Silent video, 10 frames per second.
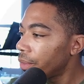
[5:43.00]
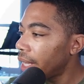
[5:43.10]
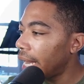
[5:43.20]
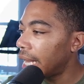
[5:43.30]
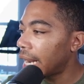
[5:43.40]

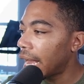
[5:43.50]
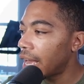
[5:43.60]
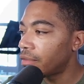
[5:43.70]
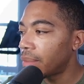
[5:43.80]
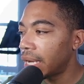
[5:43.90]
And I
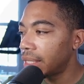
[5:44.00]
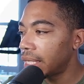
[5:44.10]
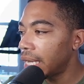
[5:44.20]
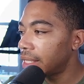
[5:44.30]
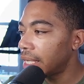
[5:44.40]
have my
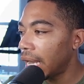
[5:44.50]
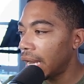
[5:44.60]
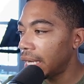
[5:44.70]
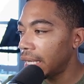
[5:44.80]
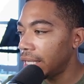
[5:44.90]
date
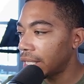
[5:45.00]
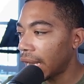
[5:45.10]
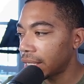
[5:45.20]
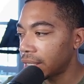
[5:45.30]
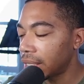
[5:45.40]
and each
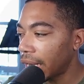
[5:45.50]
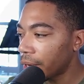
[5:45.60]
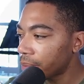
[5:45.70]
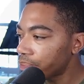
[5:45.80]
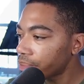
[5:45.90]
axis
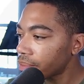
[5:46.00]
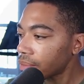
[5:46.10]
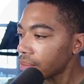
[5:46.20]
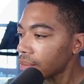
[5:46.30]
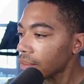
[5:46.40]
there.
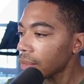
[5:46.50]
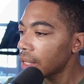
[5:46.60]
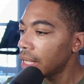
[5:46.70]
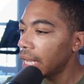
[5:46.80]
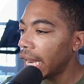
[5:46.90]

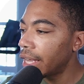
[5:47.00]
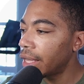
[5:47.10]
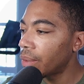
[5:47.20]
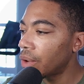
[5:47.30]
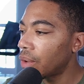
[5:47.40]
And
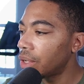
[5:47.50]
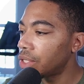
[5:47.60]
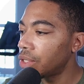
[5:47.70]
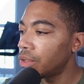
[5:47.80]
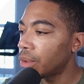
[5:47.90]
then we're going
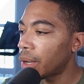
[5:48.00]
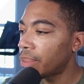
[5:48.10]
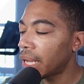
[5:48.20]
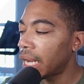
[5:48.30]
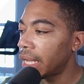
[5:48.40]
to
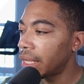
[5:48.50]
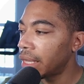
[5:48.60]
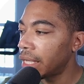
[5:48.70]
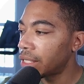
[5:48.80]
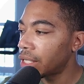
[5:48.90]
apply
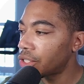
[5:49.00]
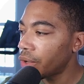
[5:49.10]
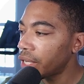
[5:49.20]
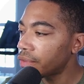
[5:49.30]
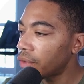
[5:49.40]
this
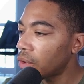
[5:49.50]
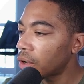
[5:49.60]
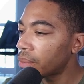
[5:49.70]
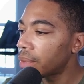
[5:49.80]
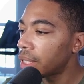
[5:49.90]

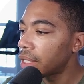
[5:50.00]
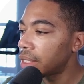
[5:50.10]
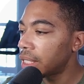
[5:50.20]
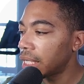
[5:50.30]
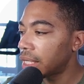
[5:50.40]
transform
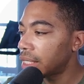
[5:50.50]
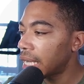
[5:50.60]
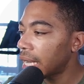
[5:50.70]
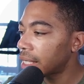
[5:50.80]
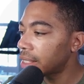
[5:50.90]
to get the
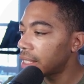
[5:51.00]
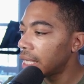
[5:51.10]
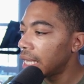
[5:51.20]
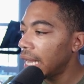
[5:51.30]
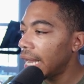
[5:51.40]
text
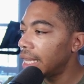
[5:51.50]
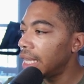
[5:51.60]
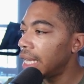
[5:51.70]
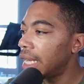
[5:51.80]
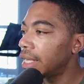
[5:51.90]
and
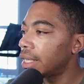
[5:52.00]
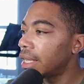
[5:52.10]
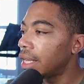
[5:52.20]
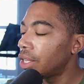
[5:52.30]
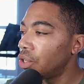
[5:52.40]
then
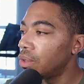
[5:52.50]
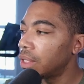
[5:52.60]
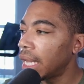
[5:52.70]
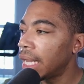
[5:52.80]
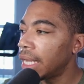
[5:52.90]

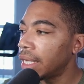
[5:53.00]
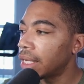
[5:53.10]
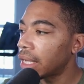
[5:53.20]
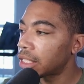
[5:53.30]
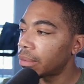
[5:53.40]
use a
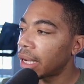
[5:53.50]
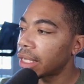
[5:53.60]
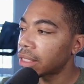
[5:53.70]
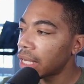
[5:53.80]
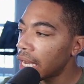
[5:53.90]

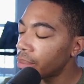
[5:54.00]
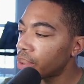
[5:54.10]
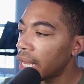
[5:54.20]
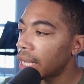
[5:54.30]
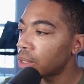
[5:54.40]
customized line
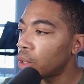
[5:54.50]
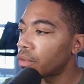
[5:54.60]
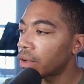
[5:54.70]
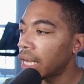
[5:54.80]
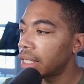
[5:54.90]
plot
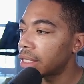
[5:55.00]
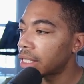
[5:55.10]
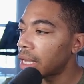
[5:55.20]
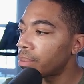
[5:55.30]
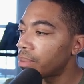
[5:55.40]
over a
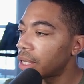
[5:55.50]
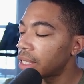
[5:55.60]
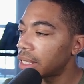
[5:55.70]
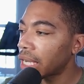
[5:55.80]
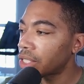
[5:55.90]

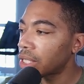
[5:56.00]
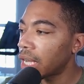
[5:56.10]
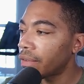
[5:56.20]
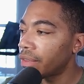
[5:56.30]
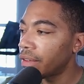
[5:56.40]
subsection
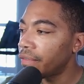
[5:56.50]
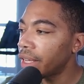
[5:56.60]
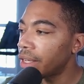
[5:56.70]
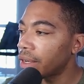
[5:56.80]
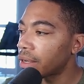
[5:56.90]
of the
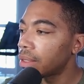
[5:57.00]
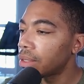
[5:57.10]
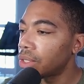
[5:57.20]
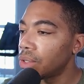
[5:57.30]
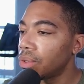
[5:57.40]
figure
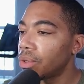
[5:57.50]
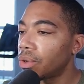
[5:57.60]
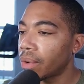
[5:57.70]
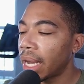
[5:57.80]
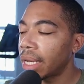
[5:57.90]
to
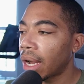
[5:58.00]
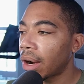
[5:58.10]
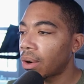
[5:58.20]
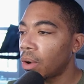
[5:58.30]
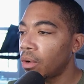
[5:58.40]
create
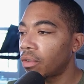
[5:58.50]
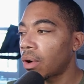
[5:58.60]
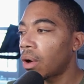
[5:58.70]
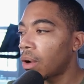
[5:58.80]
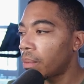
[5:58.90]
our
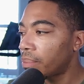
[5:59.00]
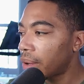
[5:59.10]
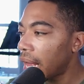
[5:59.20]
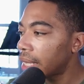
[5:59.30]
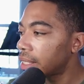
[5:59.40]
overall
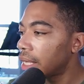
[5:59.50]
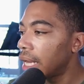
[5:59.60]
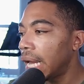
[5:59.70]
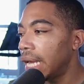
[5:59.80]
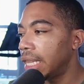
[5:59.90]
plot.
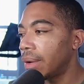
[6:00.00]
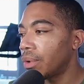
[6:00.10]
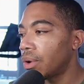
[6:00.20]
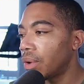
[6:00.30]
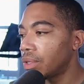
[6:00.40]
And then
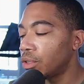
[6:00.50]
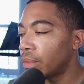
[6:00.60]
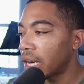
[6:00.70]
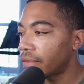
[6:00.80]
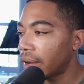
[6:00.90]
we're going to
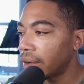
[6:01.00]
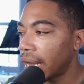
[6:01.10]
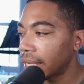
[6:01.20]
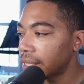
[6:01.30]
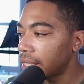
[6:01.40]
modify our
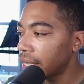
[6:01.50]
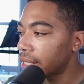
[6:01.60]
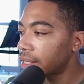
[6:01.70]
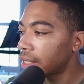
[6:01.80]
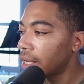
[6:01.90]
X
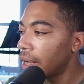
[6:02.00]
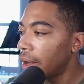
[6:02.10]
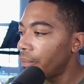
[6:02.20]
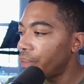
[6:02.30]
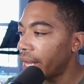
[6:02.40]
ticks
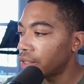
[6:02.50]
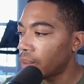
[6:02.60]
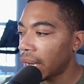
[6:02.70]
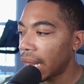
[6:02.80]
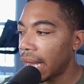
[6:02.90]
as
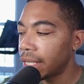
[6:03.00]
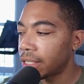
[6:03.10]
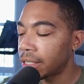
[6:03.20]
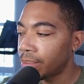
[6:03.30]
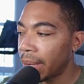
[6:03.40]
well
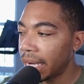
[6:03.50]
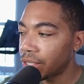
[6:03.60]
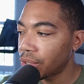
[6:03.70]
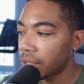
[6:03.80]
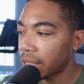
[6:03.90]
as making
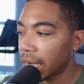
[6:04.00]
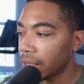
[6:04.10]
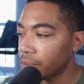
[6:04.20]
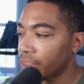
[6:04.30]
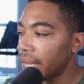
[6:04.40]
the
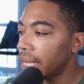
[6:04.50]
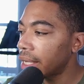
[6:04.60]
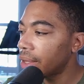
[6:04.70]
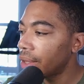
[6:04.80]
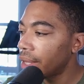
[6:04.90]
title is
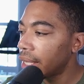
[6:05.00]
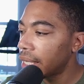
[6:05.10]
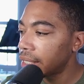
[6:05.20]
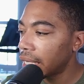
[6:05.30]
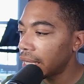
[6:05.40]
blank,
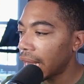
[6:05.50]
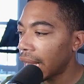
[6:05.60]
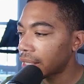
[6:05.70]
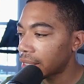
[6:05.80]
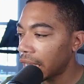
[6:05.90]
setting the
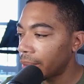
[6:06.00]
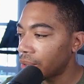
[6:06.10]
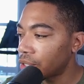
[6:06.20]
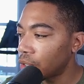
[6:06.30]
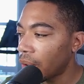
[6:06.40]
axis
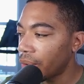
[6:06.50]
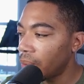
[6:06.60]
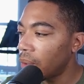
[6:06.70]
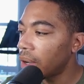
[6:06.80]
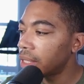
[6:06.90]
labels to what we
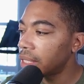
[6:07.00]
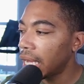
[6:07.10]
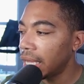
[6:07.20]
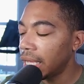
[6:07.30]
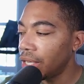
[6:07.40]
want,
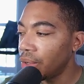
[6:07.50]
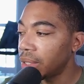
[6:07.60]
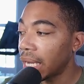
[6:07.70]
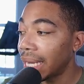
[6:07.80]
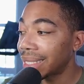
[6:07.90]
and then
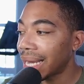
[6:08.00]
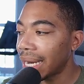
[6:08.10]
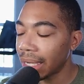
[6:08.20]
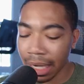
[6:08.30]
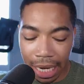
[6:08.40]
using a
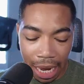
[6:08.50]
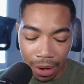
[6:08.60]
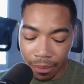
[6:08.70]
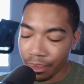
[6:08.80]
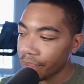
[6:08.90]
tight
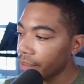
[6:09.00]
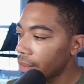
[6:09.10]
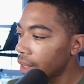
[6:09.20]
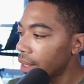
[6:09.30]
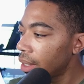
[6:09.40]
layout.
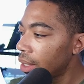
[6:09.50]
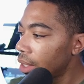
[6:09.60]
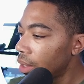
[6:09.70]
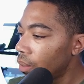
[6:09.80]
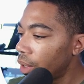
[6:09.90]

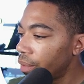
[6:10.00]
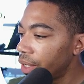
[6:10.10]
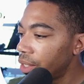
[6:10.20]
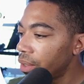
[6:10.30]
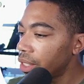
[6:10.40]
When
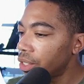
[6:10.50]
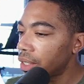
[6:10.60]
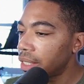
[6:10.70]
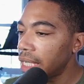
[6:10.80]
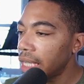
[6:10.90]
we do this, you
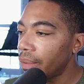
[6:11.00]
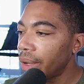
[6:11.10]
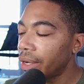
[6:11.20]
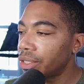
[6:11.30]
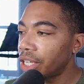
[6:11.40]
can see that
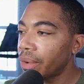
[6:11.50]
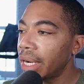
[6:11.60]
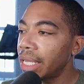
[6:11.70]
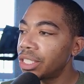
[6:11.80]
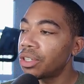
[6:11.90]
we are
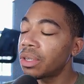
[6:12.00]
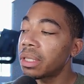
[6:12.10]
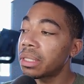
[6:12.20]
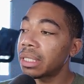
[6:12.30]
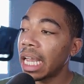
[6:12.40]
generating generally
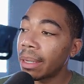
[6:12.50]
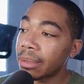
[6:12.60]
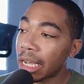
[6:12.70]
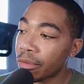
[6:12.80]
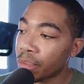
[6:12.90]
the same
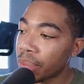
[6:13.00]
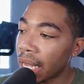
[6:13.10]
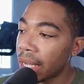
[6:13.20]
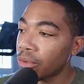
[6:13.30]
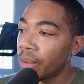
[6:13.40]
type of
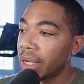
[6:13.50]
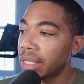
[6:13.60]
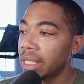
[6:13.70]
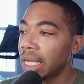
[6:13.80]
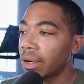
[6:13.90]
plot where we can
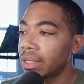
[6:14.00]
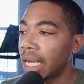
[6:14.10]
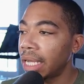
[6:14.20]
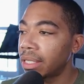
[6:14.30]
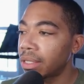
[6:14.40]
see our
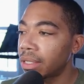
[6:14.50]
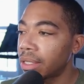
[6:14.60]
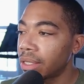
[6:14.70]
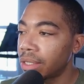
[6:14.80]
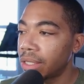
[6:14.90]
dates,
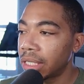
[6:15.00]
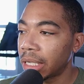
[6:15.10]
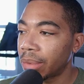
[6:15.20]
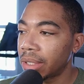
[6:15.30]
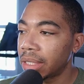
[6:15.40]

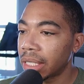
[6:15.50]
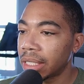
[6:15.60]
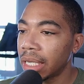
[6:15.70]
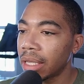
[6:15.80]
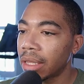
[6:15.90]
December
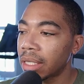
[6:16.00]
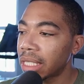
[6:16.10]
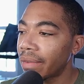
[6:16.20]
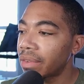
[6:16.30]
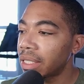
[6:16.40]
16th,
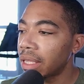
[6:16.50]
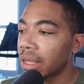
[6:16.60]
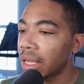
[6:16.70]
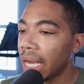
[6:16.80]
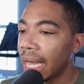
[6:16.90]

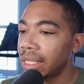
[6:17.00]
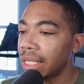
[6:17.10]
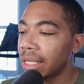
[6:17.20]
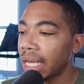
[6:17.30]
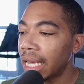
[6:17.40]
17th,
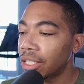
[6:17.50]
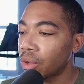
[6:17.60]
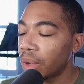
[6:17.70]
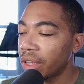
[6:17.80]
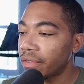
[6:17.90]
18th, and
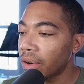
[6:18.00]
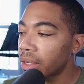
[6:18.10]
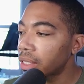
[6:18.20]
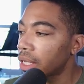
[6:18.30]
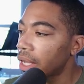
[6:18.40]
21st.